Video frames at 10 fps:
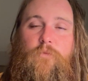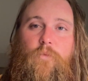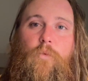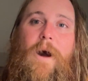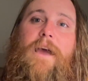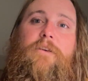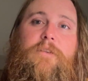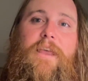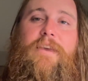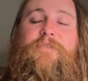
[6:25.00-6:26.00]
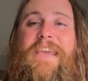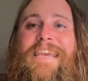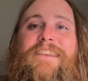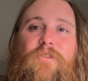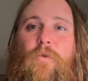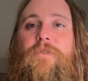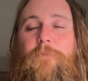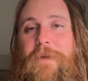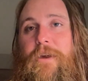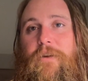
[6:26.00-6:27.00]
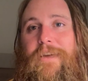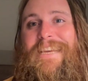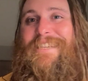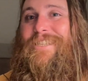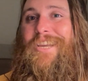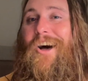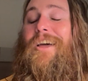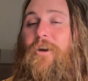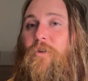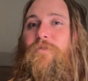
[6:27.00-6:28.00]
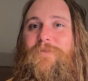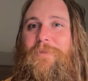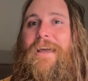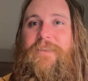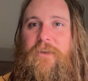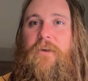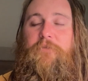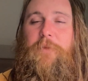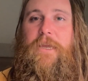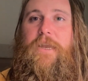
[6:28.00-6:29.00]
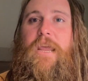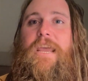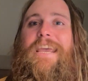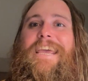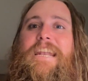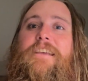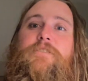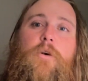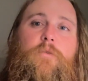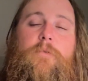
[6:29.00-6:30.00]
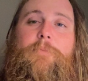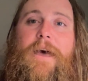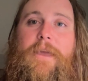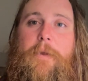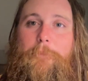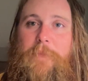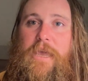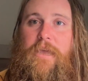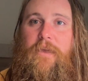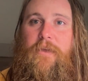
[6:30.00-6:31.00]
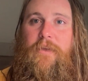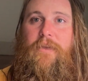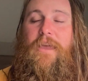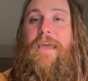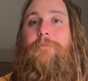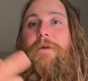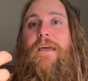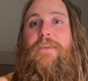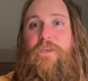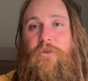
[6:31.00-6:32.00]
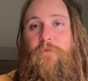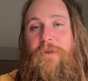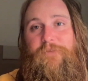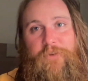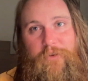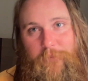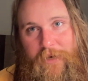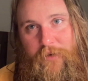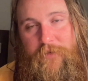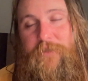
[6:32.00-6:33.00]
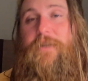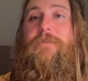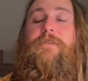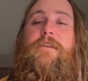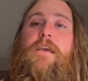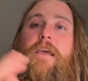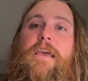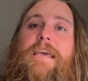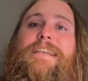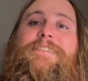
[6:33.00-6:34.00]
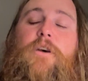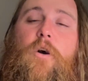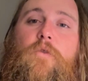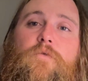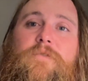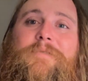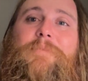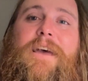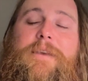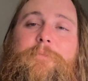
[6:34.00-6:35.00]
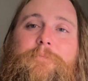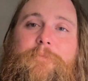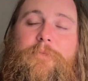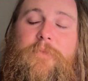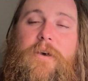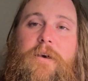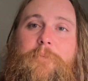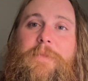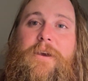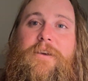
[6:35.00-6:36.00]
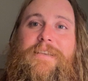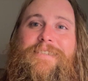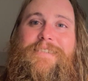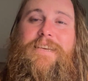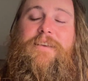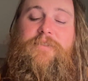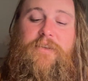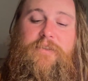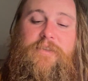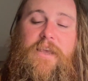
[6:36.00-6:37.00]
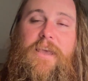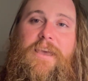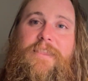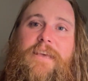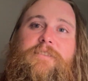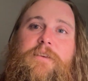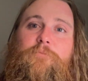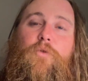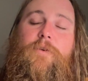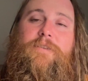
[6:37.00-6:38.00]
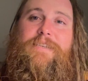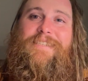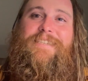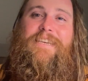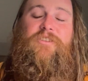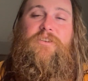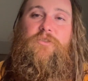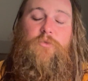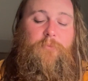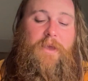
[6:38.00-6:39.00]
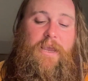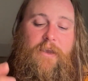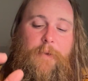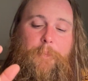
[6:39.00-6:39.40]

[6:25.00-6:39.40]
wildlife in North America is not owned by the government. It is owned by me and by you if you're an American citizen. It is owned by American citizens. And that's the important distinction to make.